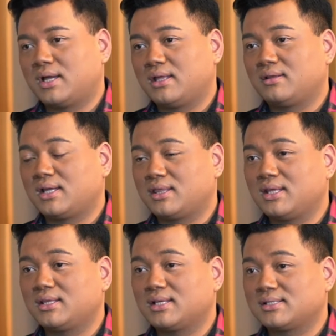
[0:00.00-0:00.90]
And I
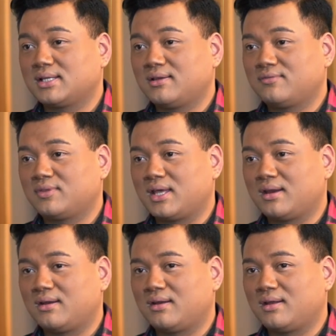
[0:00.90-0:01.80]
think that's a gift
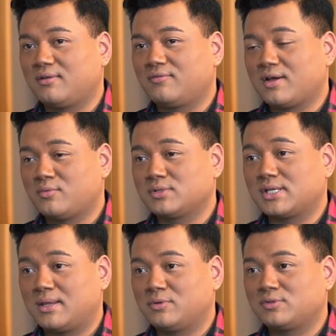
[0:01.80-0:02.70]
that if I was
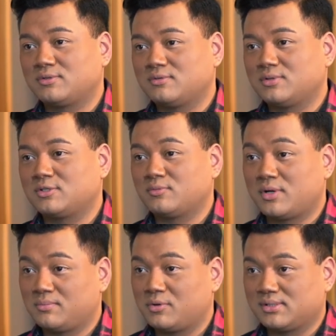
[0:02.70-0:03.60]
able to do it to
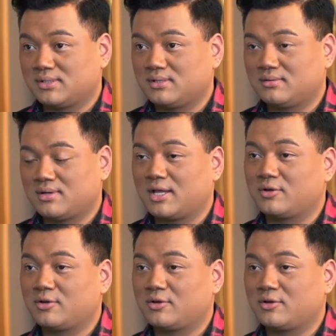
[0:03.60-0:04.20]
one person, I